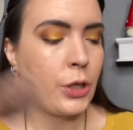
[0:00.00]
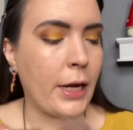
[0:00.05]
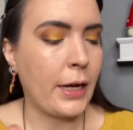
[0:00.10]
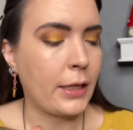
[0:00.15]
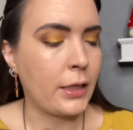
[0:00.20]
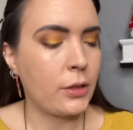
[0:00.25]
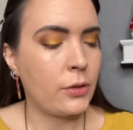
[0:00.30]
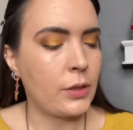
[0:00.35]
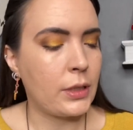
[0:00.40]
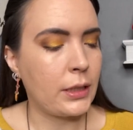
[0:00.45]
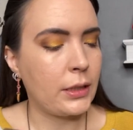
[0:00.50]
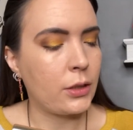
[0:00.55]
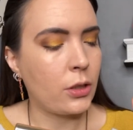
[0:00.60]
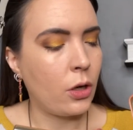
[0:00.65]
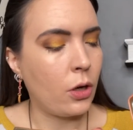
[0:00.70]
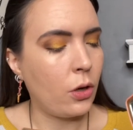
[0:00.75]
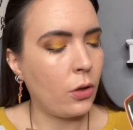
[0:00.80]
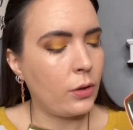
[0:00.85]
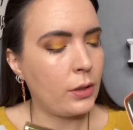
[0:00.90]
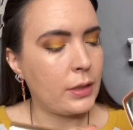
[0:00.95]
I use it
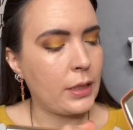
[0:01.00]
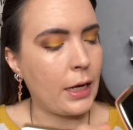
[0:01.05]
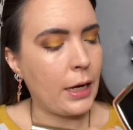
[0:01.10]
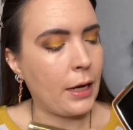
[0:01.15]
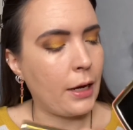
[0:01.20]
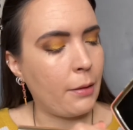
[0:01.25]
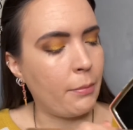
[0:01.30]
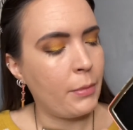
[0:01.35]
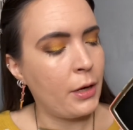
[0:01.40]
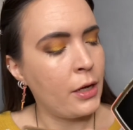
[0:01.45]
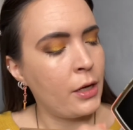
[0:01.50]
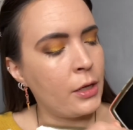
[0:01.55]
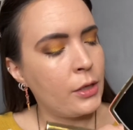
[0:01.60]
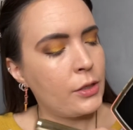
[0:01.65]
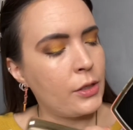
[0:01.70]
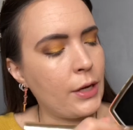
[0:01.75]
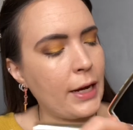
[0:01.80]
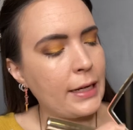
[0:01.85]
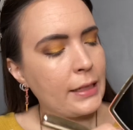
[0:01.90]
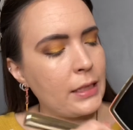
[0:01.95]
all the time.
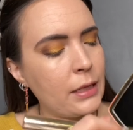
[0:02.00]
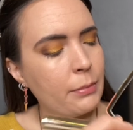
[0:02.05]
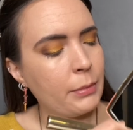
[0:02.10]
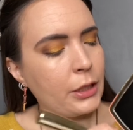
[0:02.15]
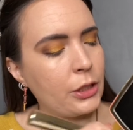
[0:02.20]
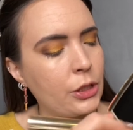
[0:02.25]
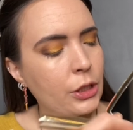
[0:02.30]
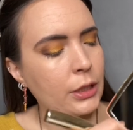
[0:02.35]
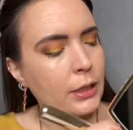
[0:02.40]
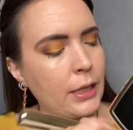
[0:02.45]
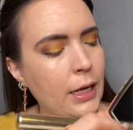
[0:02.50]
So as I mentioned,